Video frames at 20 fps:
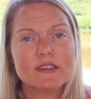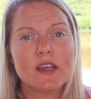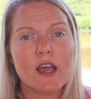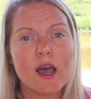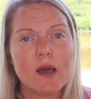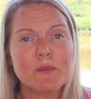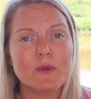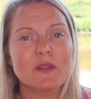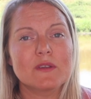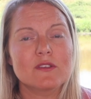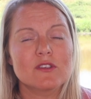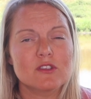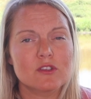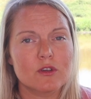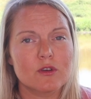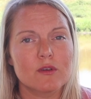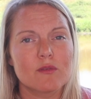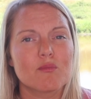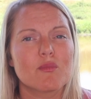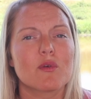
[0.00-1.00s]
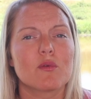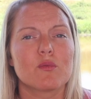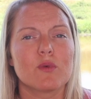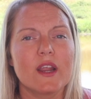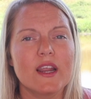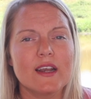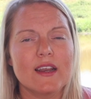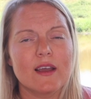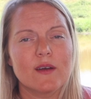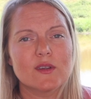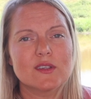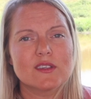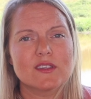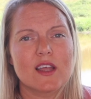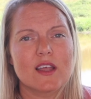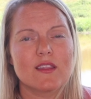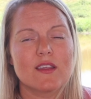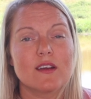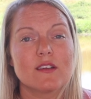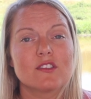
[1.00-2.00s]
coming soon, but right now it's
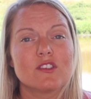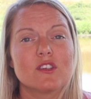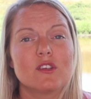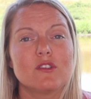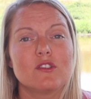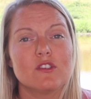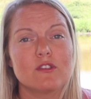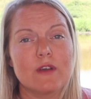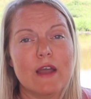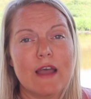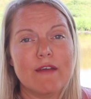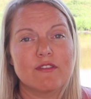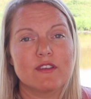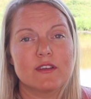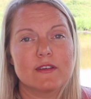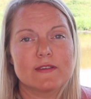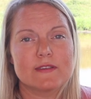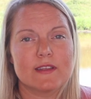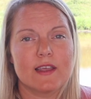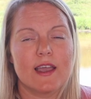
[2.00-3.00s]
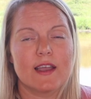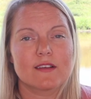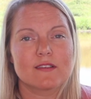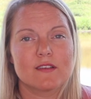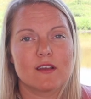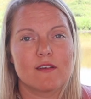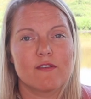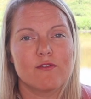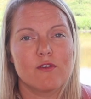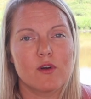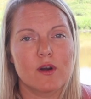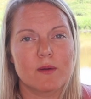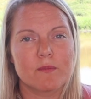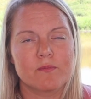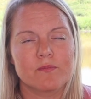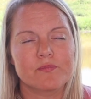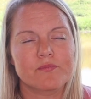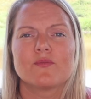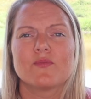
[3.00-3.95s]
not there, so you do have to use the Excel form.